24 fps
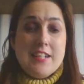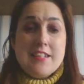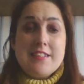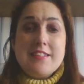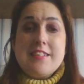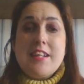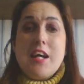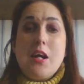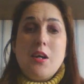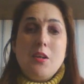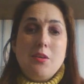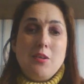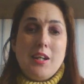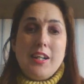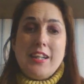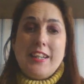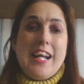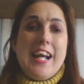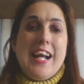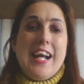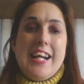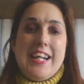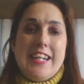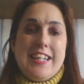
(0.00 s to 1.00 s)
So
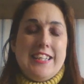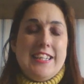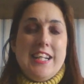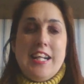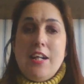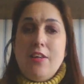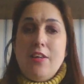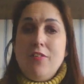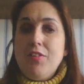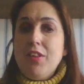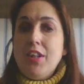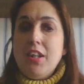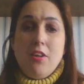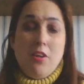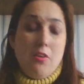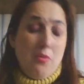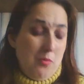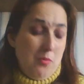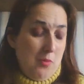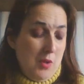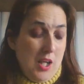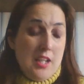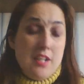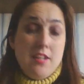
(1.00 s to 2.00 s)
again, if you
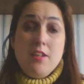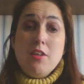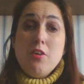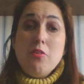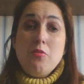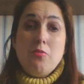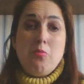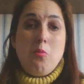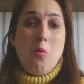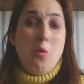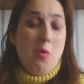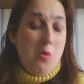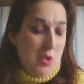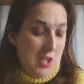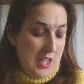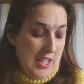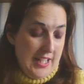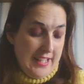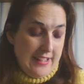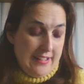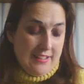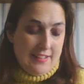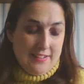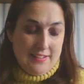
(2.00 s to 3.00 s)
love uh, love
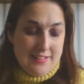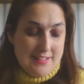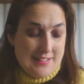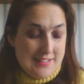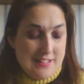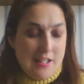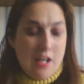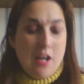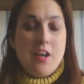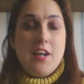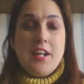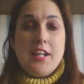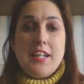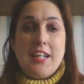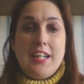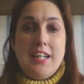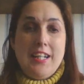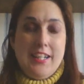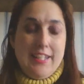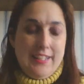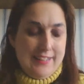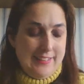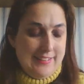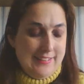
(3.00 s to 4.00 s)
walking and
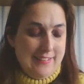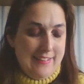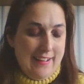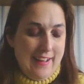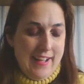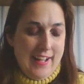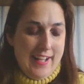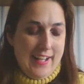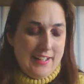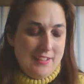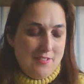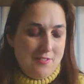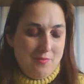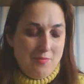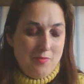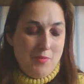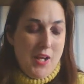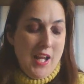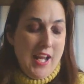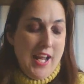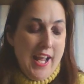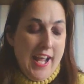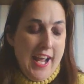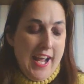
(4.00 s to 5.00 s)
cycling, then
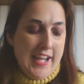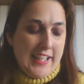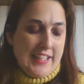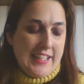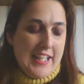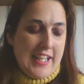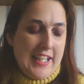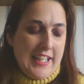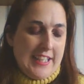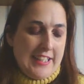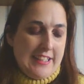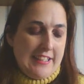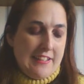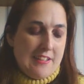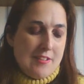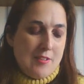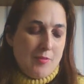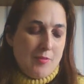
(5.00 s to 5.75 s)
again,